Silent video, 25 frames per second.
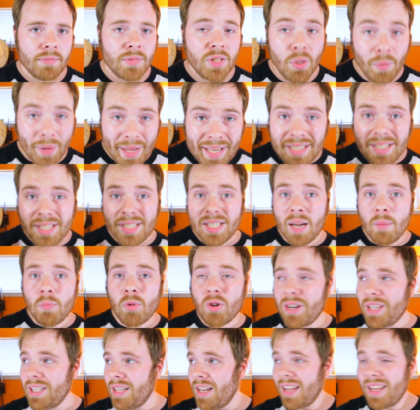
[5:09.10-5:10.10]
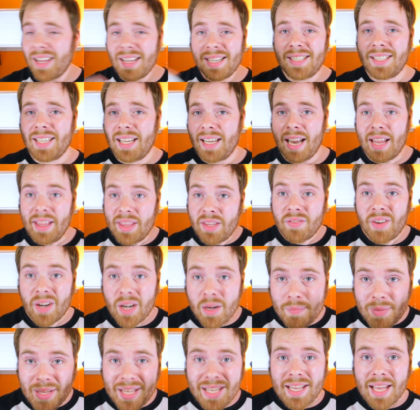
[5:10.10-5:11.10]
So in summary, like I said at the
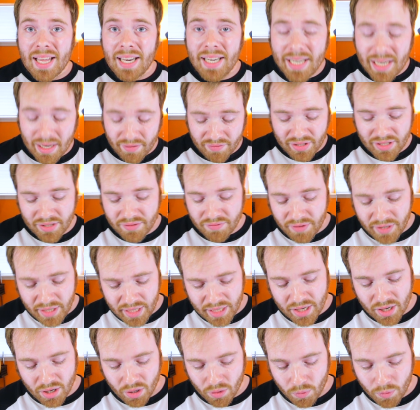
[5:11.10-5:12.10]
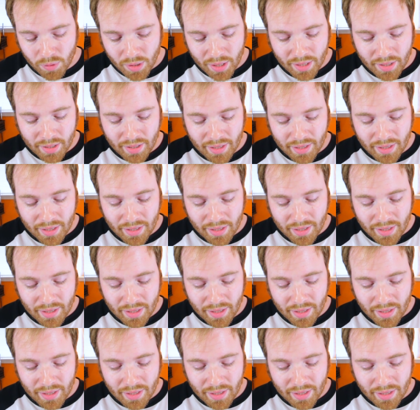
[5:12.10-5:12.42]
very beginning of this video,